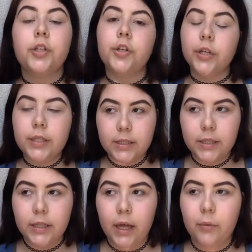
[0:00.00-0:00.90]
and you're going to
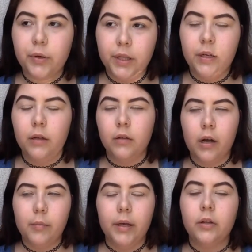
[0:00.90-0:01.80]
see that within a lot of my